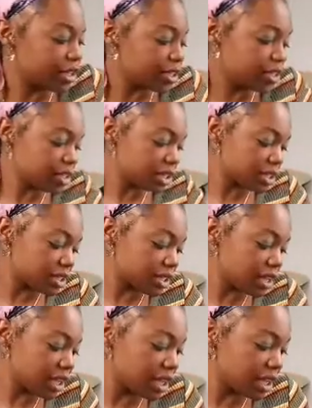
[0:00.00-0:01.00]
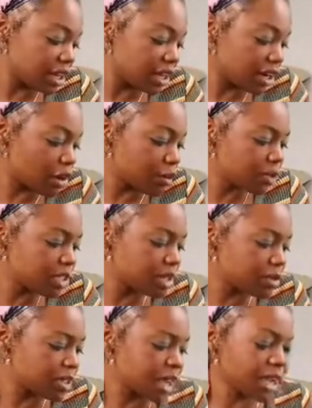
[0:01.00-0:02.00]
it's just, it almost
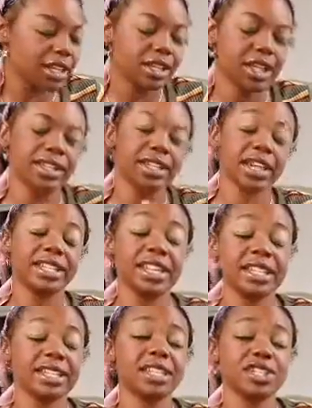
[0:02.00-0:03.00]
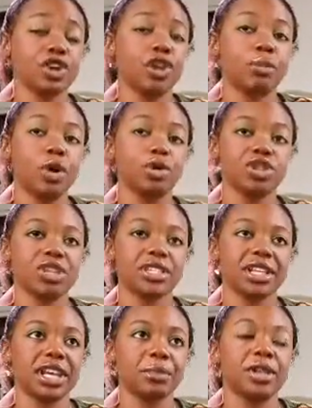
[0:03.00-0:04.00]
seems like, and I take this as your
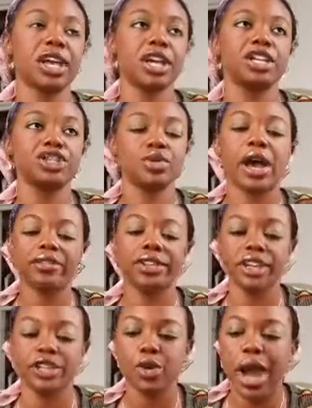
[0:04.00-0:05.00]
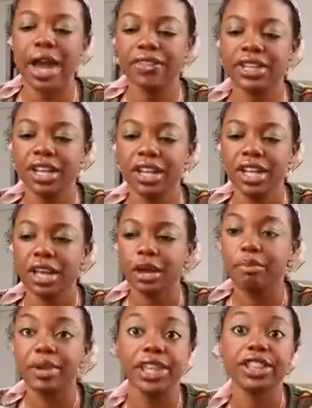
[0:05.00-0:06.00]
emotions, like, because you haven't
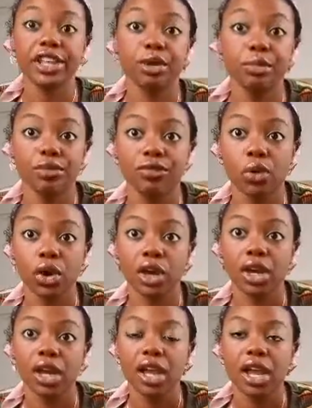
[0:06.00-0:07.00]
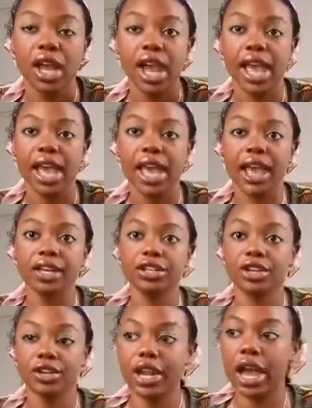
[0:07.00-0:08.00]
been there before and
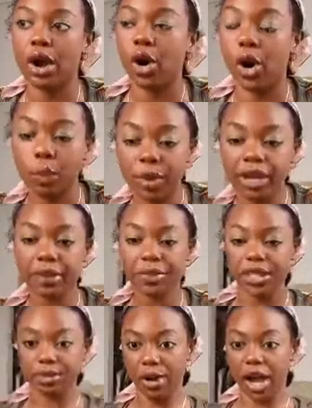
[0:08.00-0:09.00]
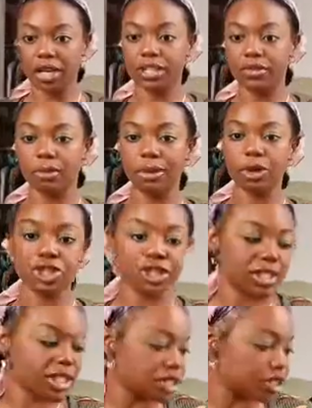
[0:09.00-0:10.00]
you're now opening up this box of
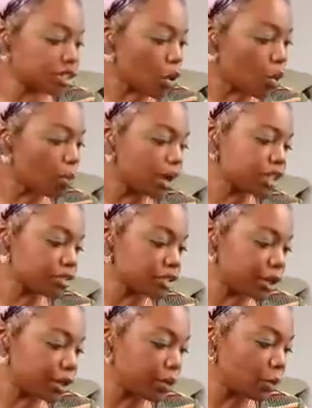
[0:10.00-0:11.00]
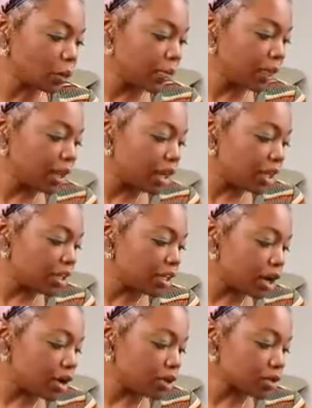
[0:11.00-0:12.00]
emotions. It's so much for you, you
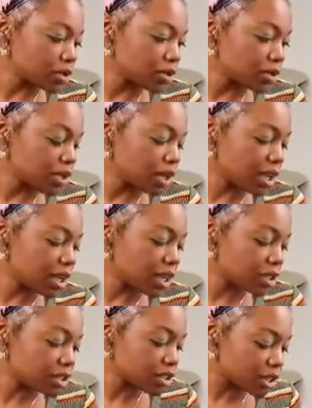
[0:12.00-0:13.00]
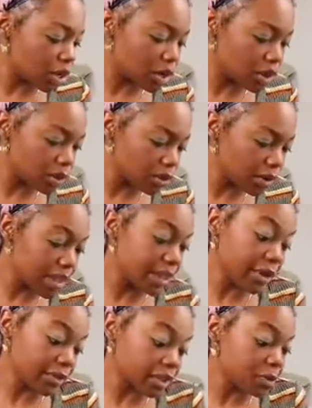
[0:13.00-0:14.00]
know. So, and
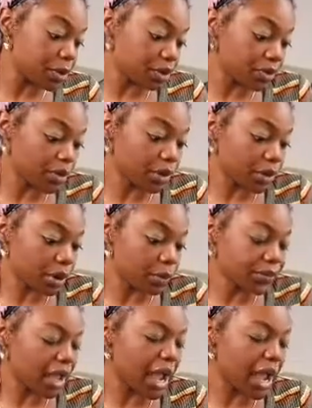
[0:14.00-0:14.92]
then we have the spirit of the crow.